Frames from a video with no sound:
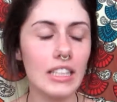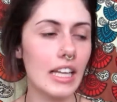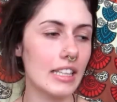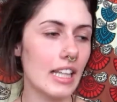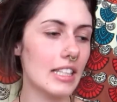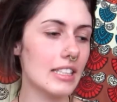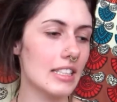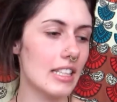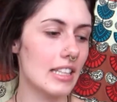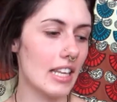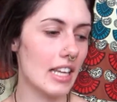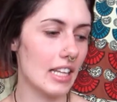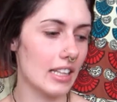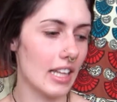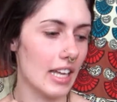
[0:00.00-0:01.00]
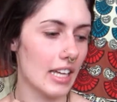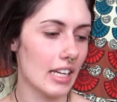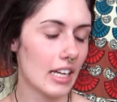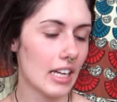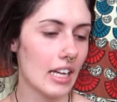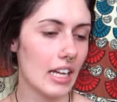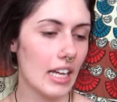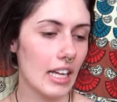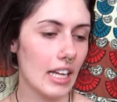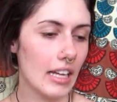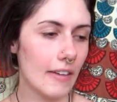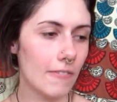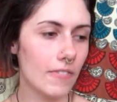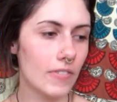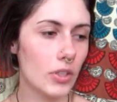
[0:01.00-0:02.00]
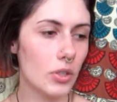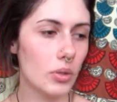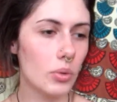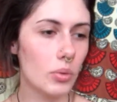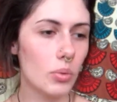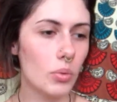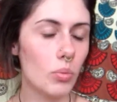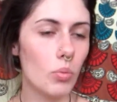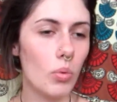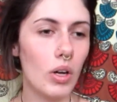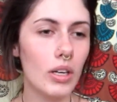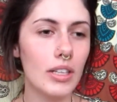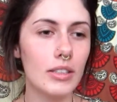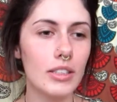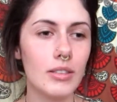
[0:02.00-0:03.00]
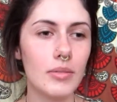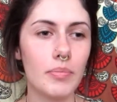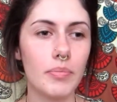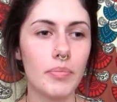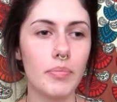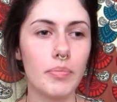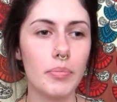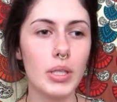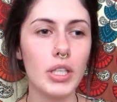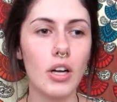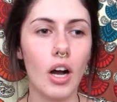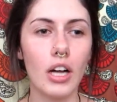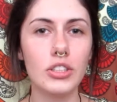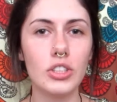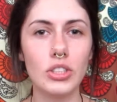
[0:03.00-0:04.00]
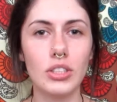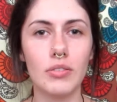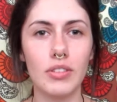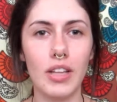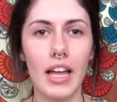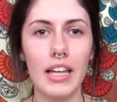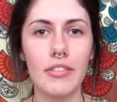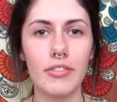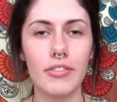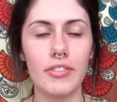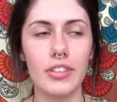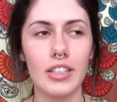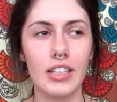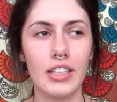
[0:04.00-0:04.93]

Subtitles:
Like, that's the thing. Like, if you want to be conscious of life,